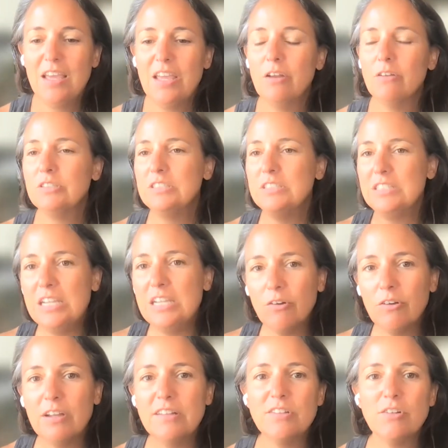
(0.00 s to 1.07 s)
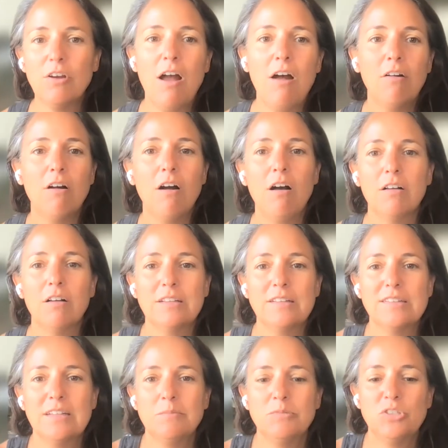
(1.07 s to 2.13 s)
you know decrease your alcohol
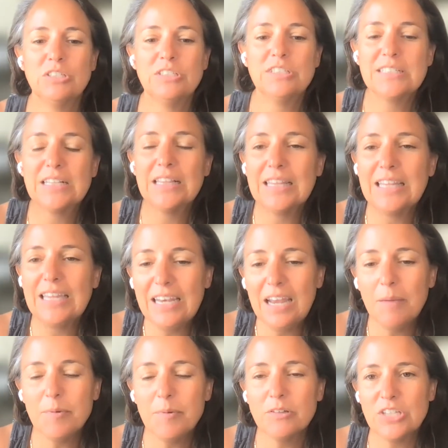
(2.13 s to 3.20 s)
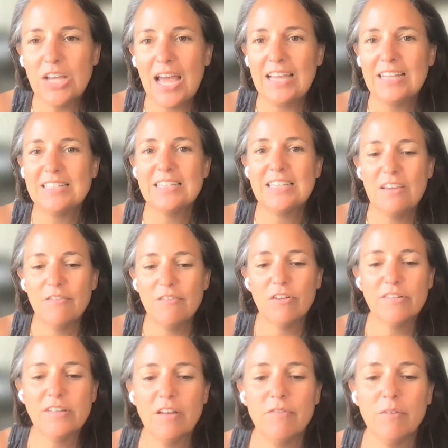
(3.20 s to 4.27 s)
consumption just clean up your diet to give
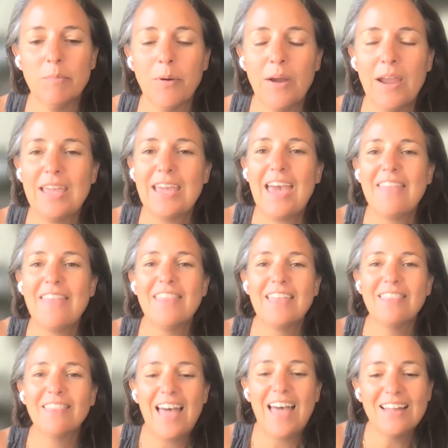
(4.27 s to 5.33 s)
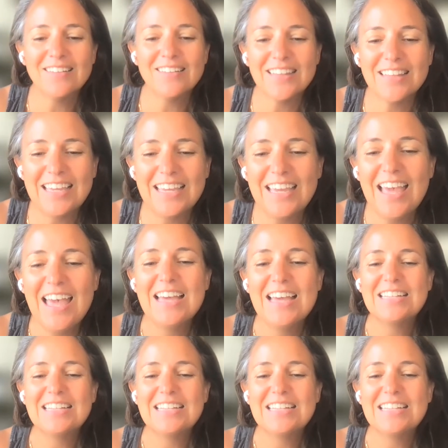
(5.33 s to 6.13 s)
yourself a break and then lastly